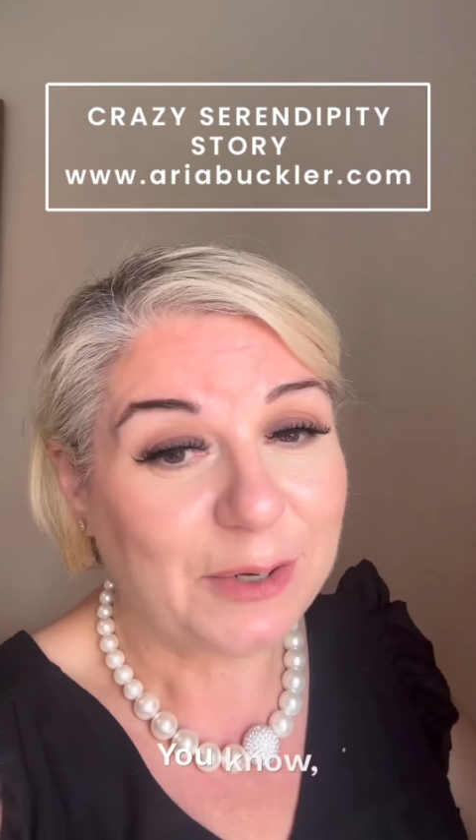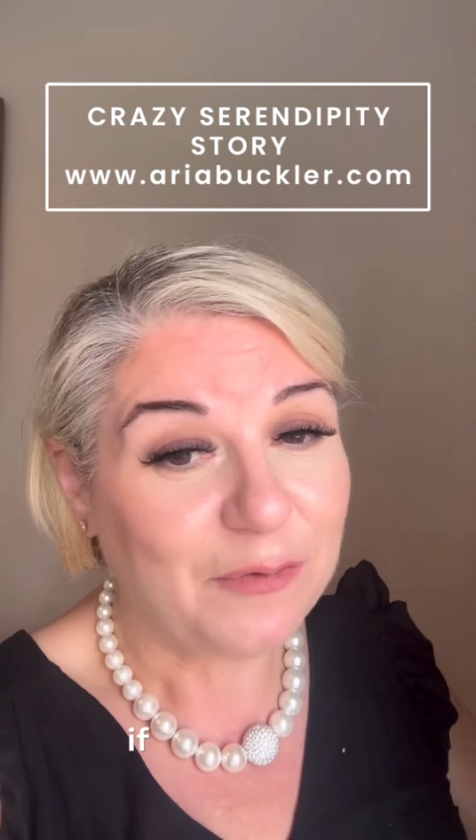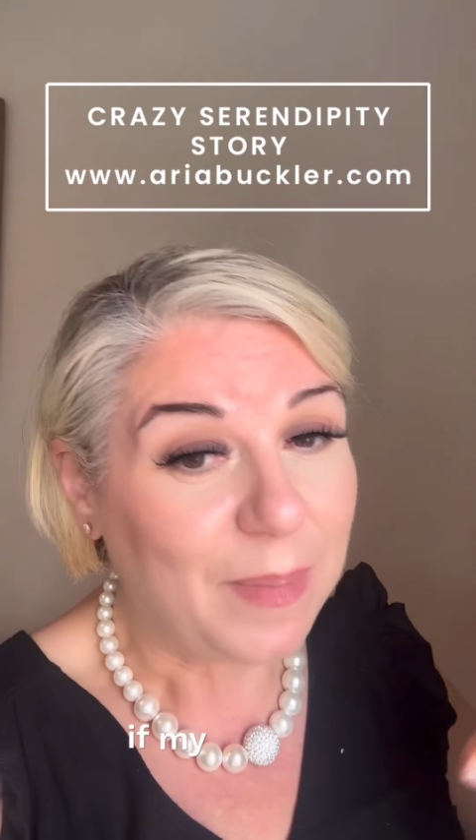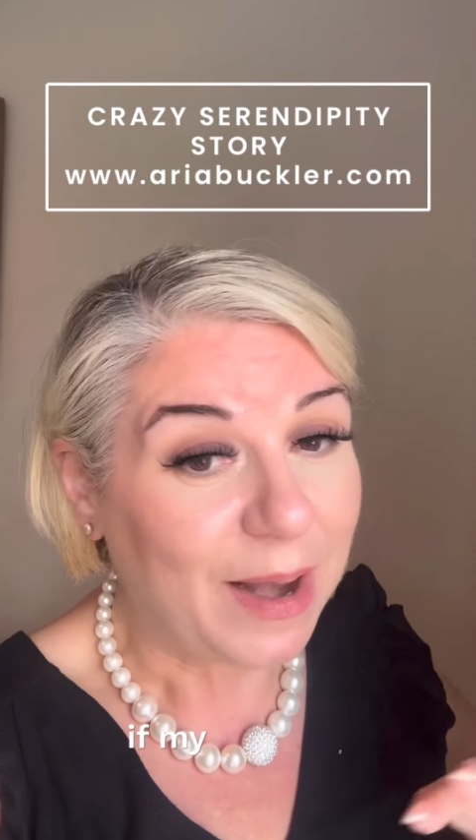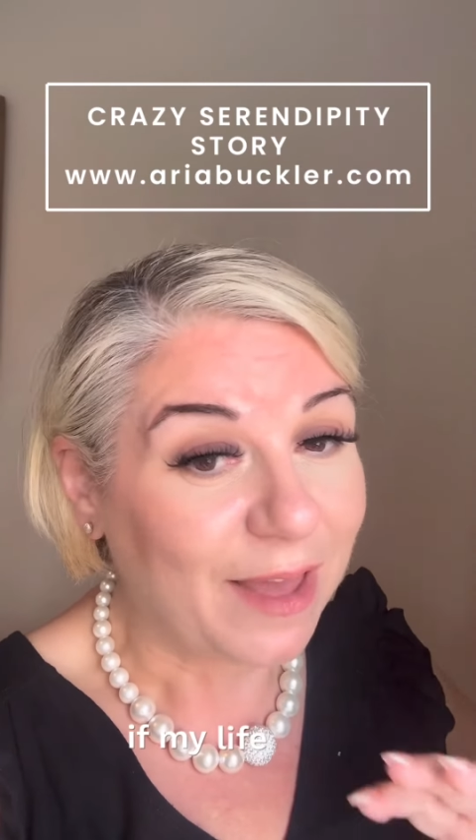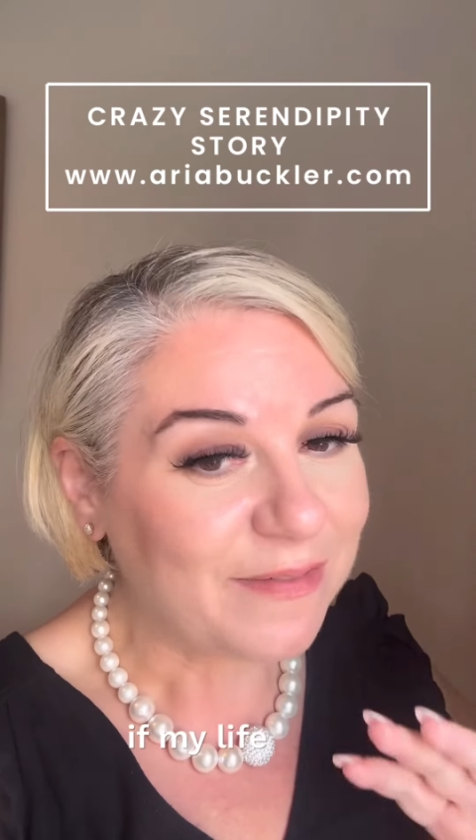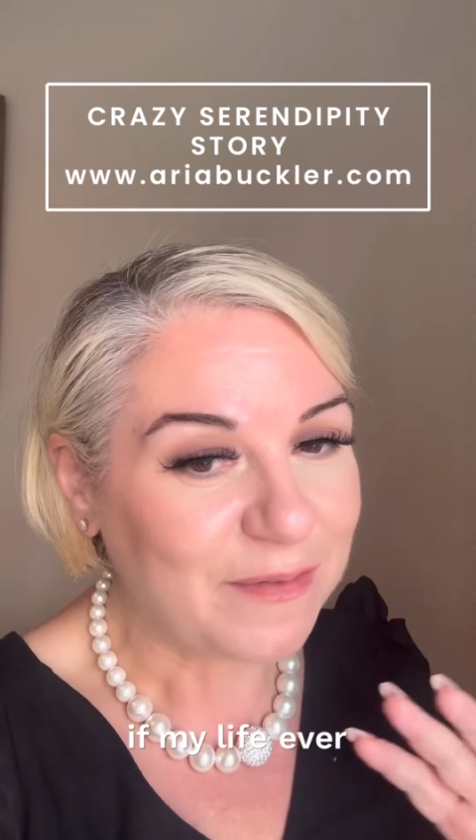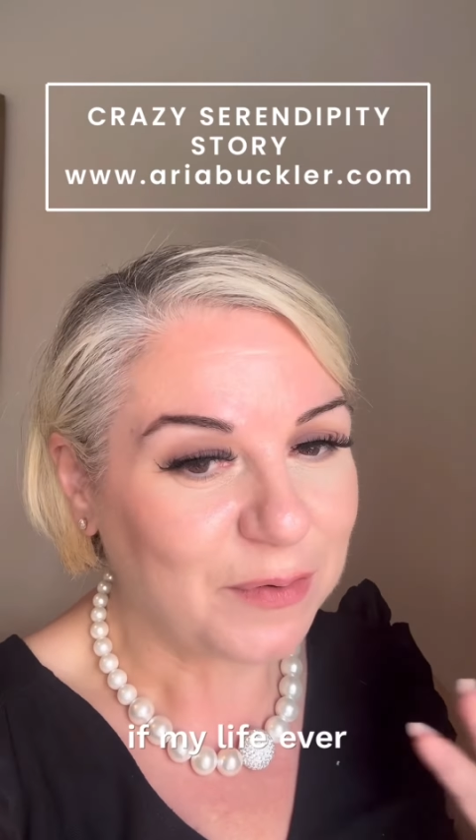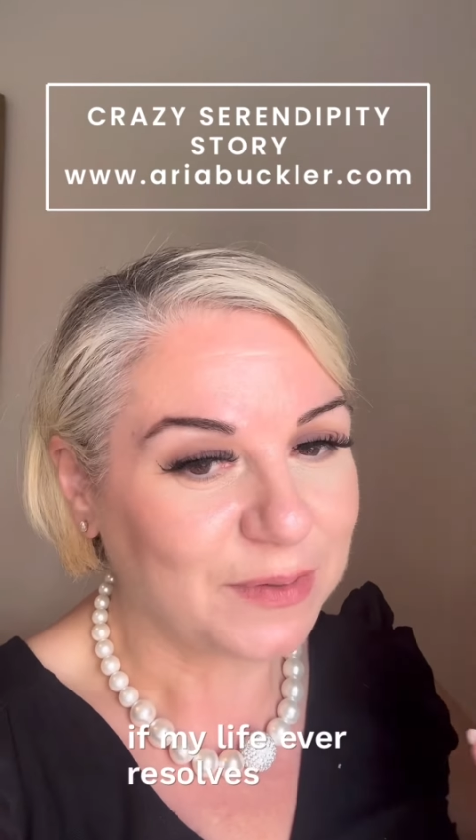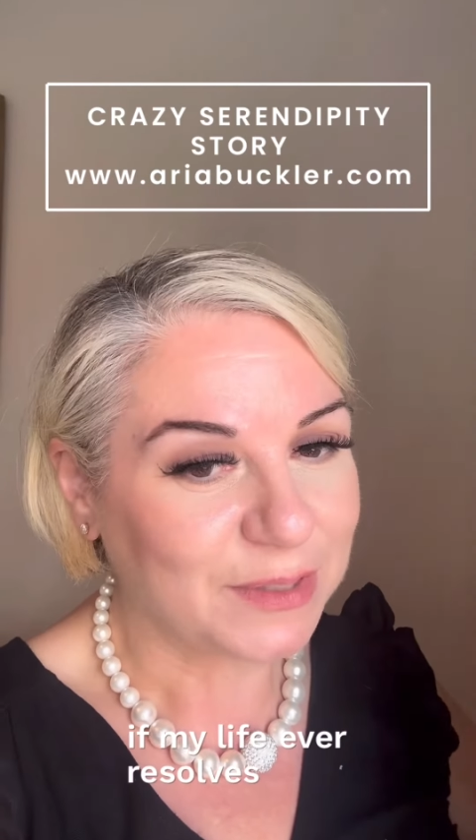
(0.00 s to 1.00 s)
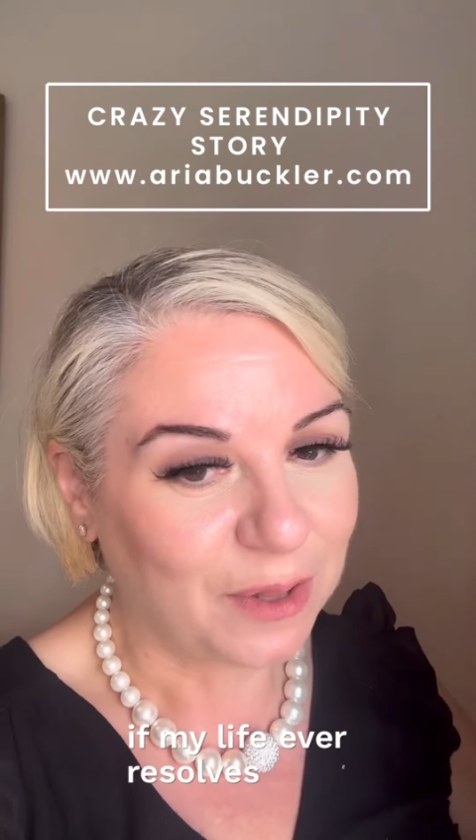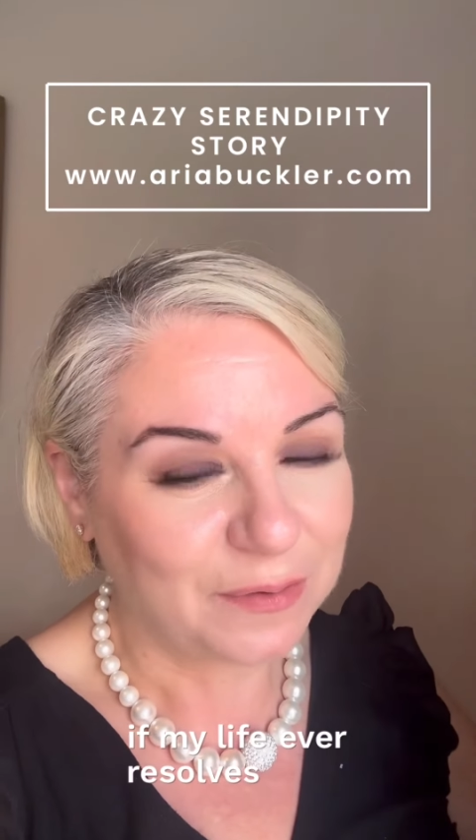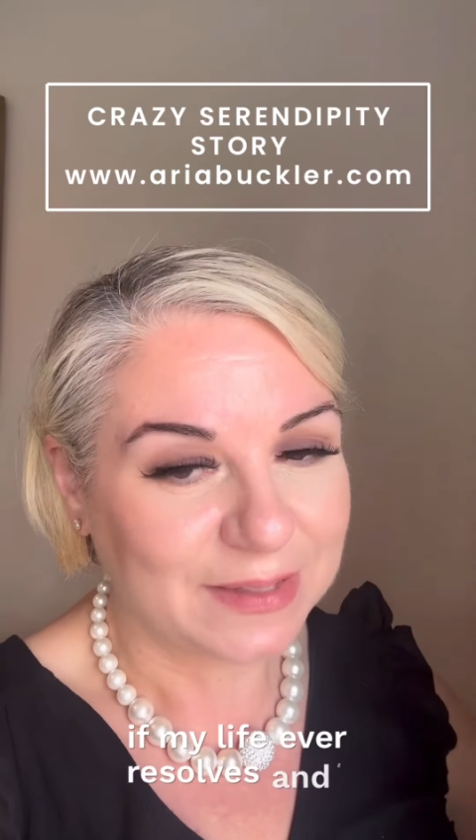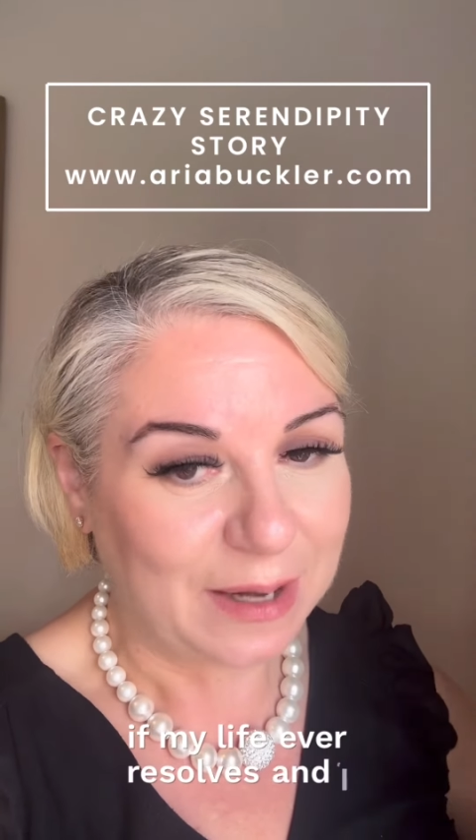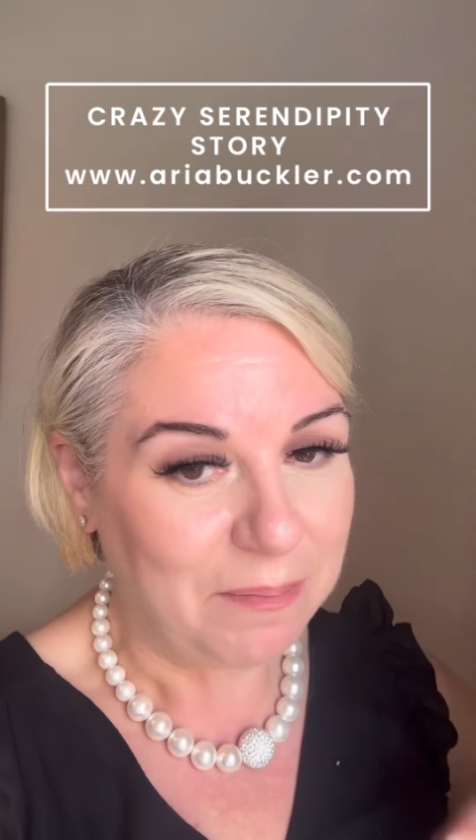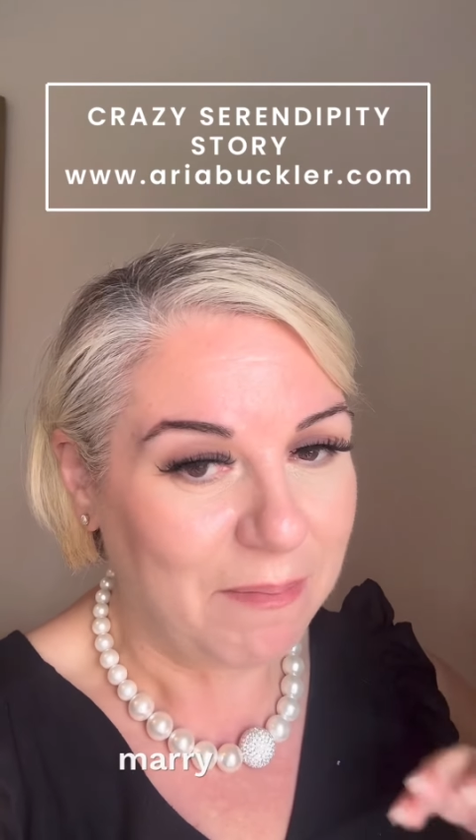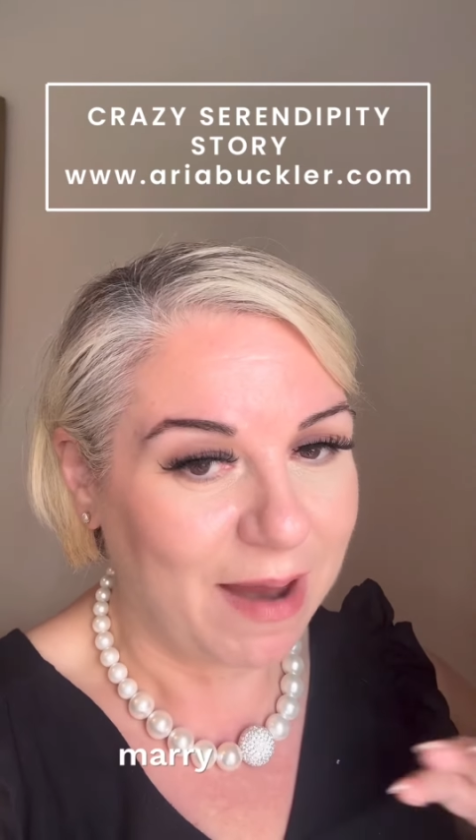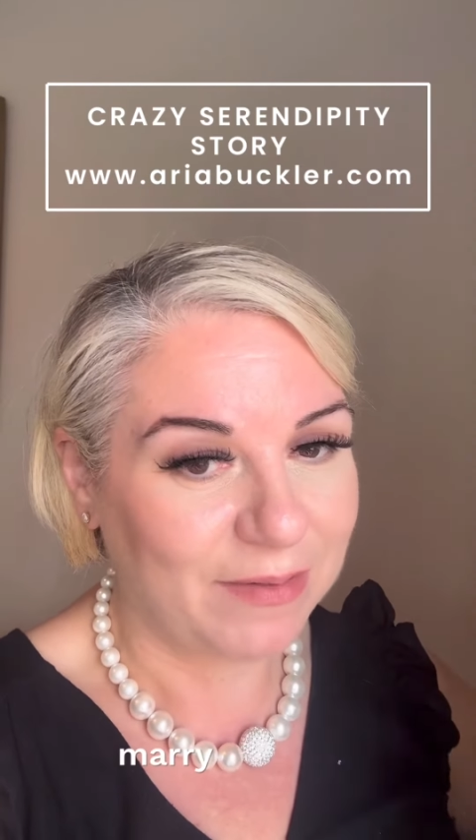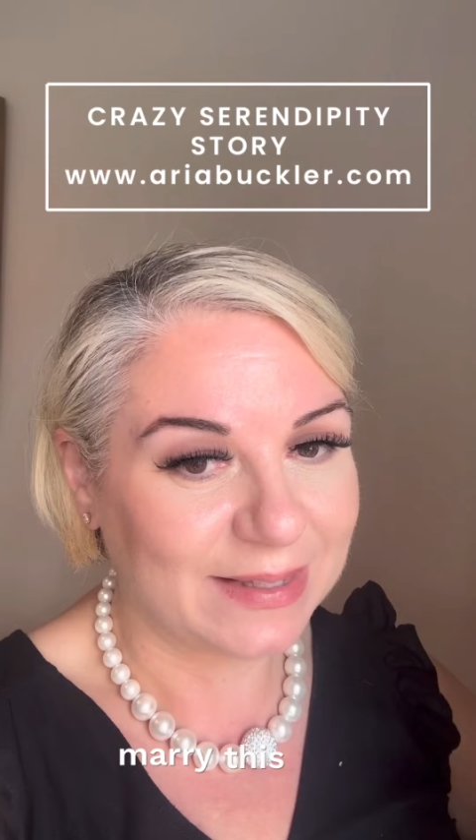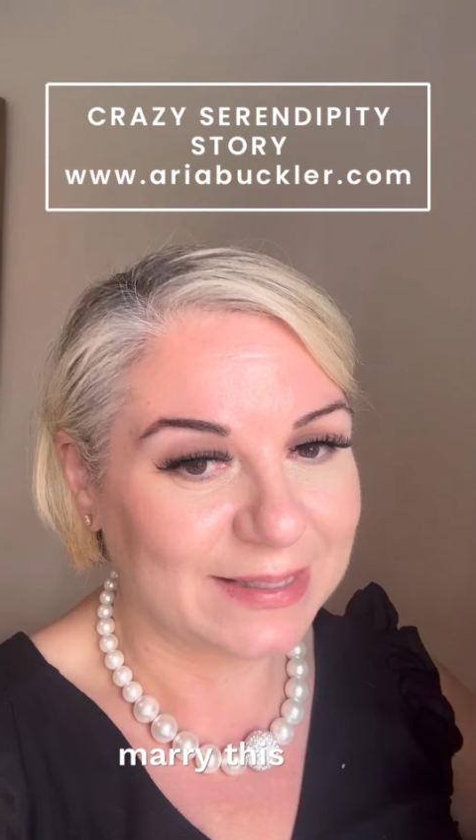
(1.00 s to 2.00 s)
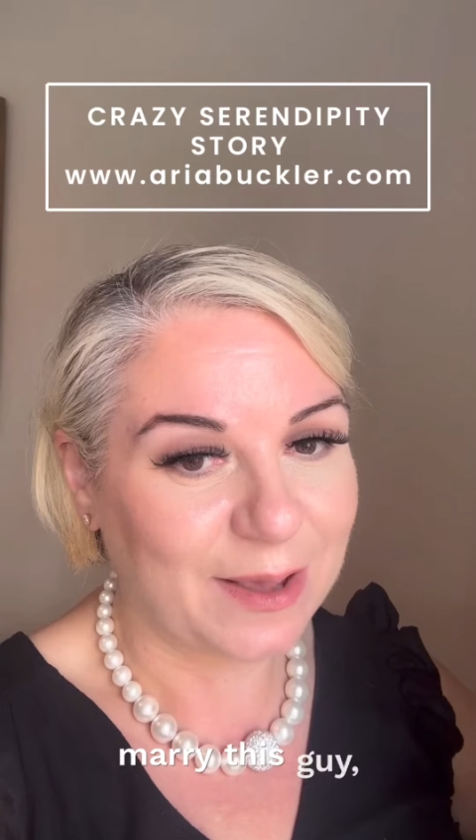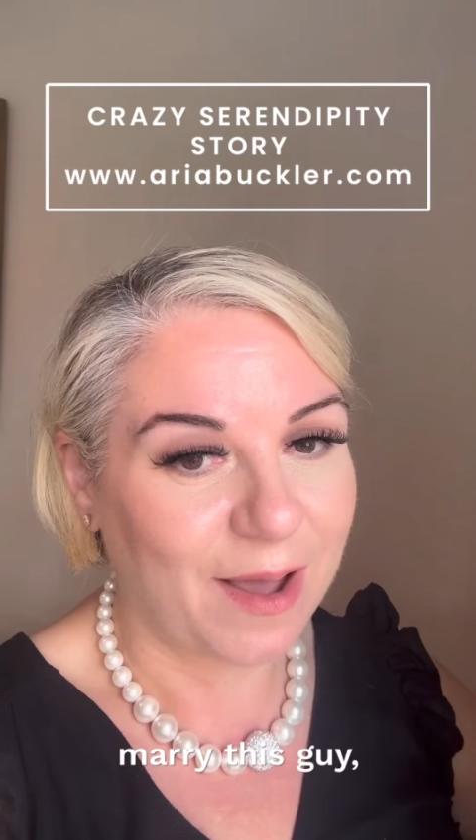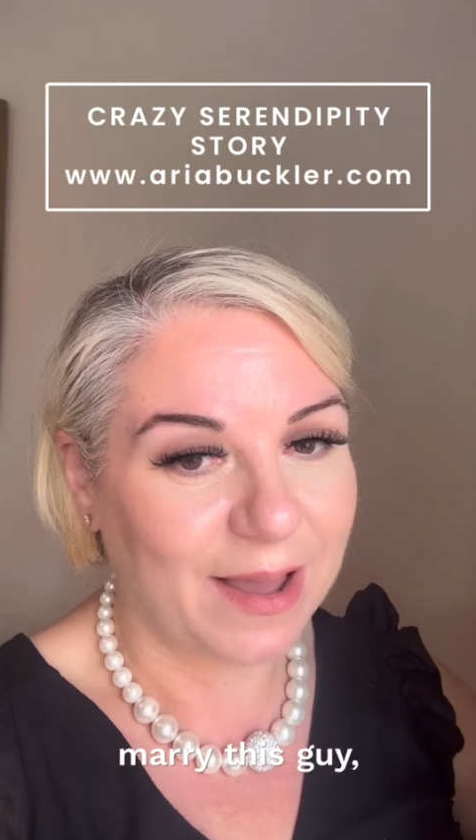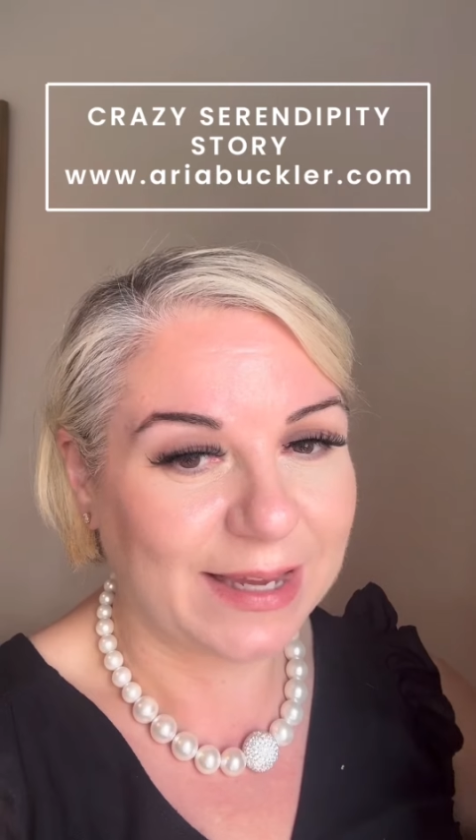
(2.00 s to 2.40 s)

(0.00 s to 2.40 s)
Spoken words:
if my life ever resolves and I marry this guy,